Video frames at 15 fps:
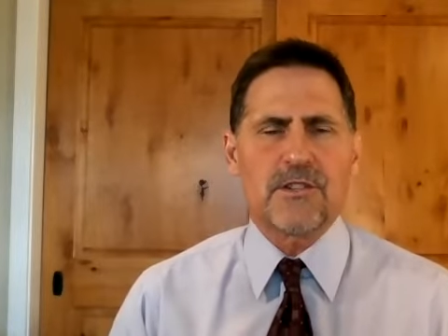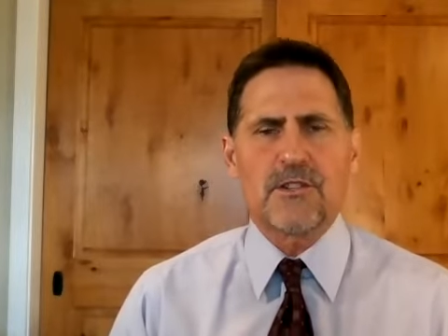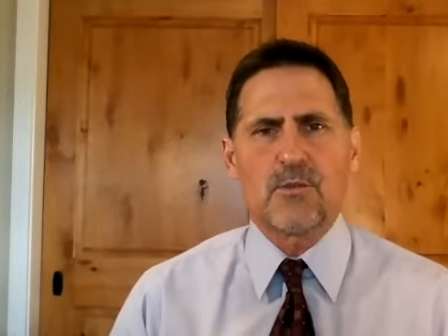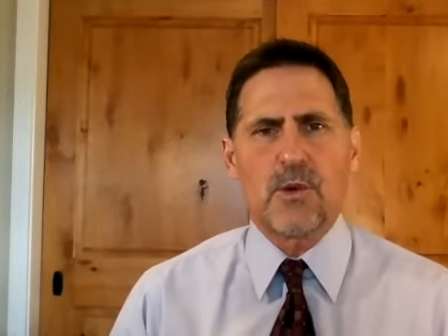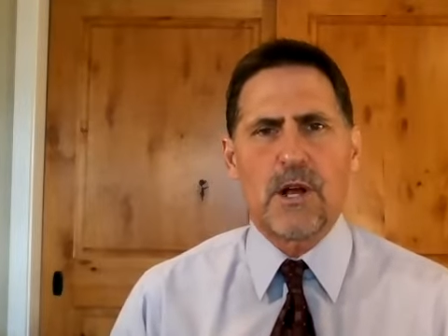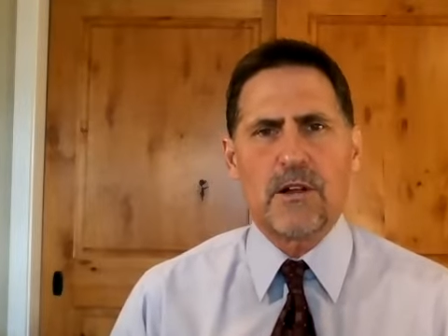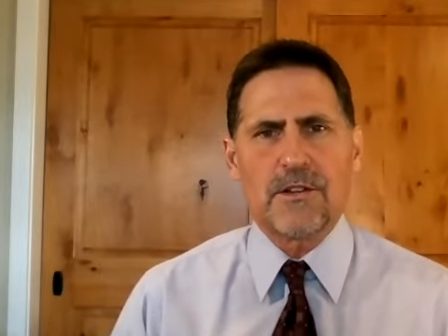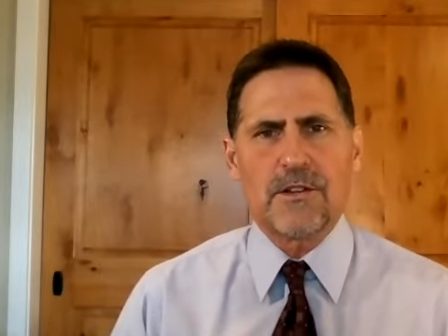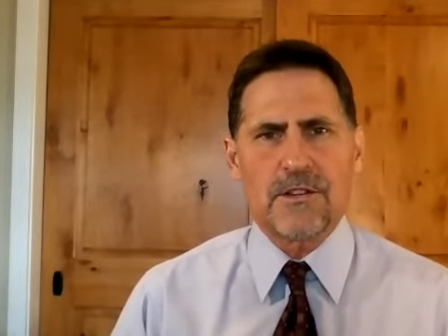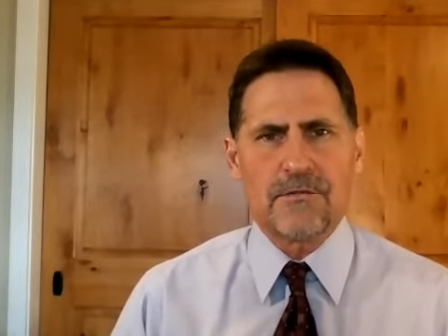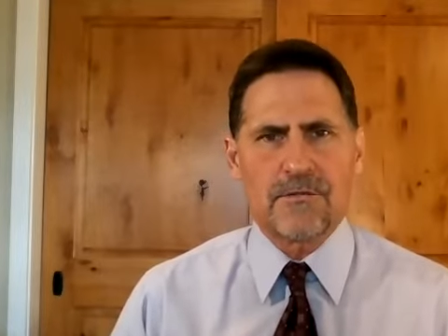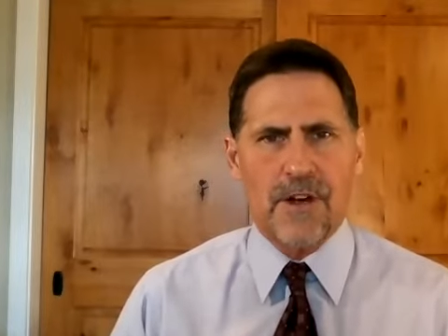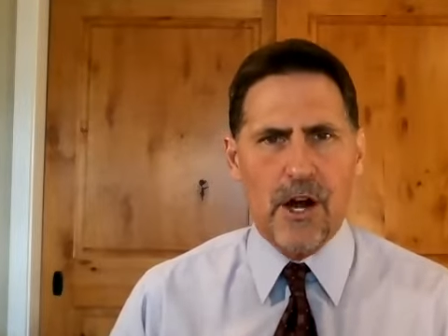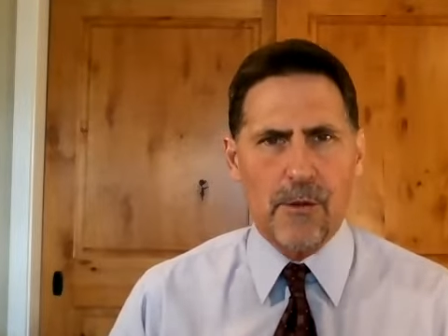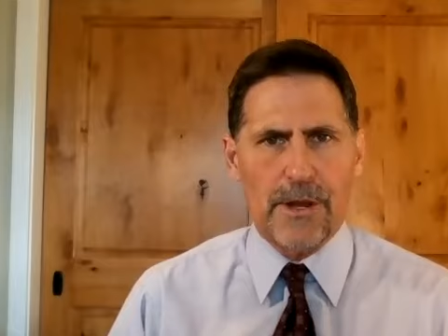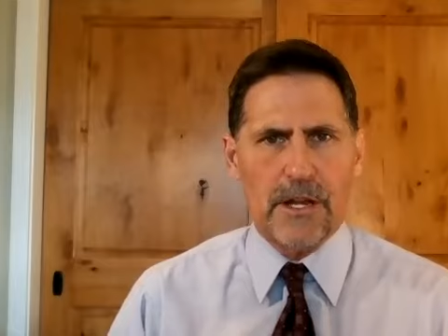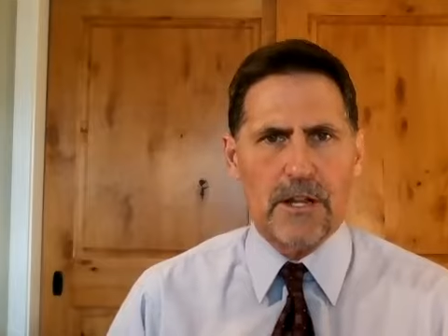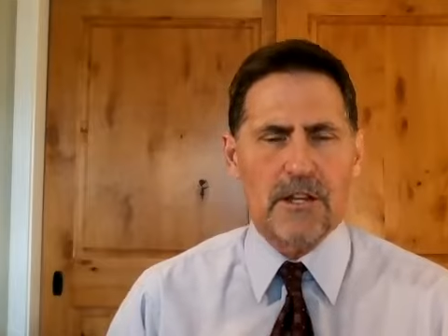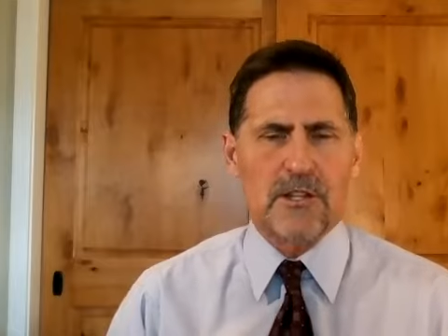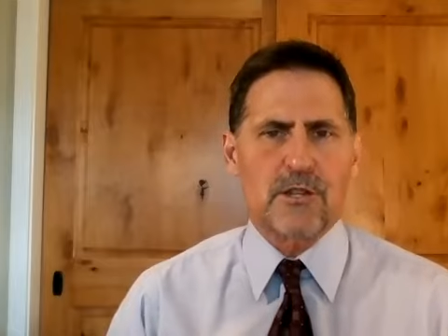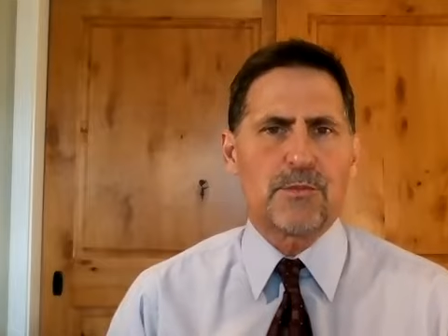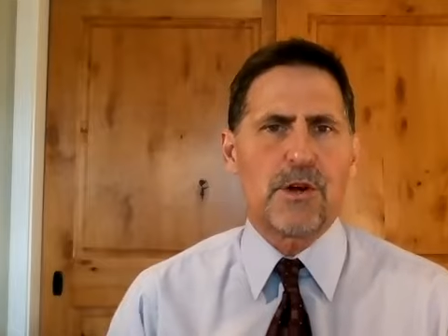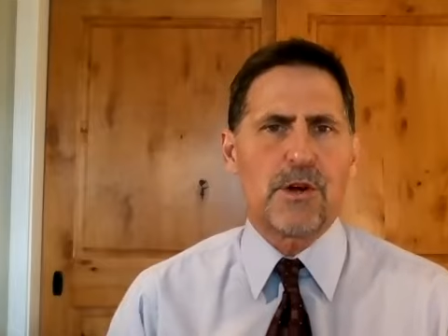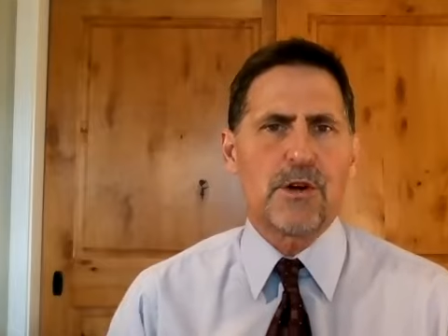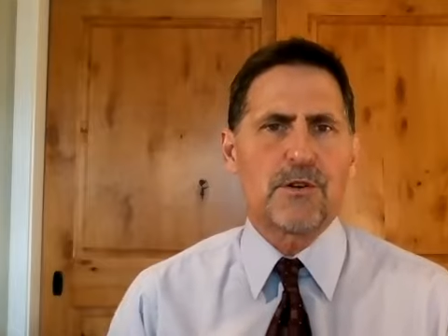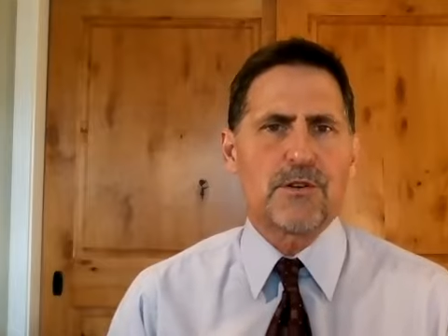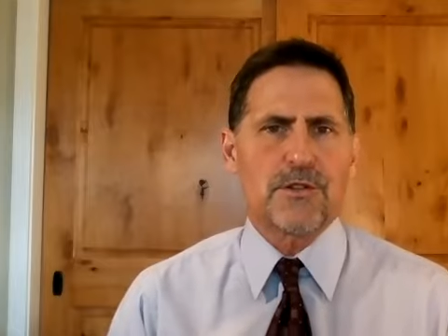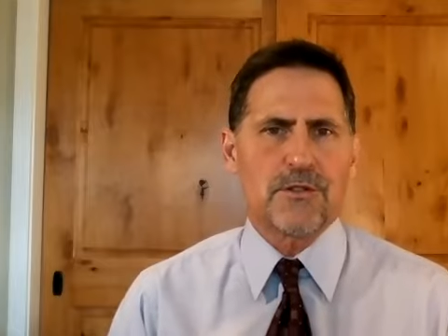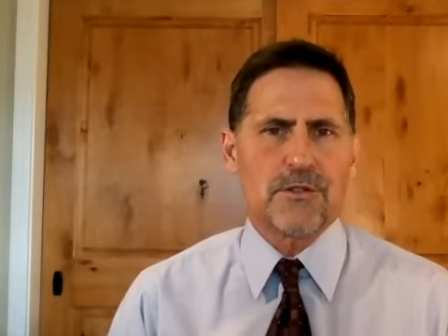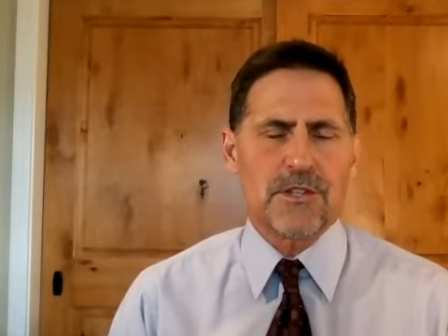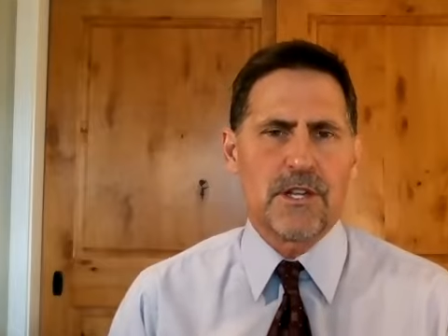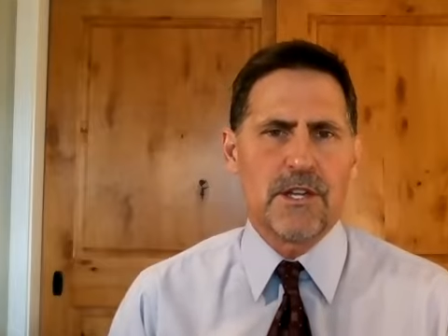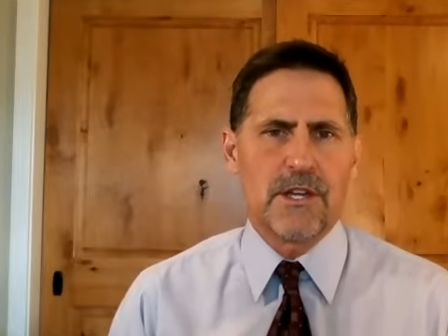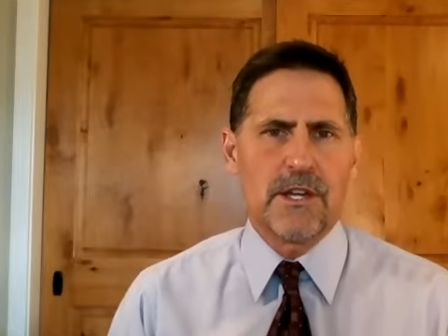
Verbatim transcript: as well as environmental exposures,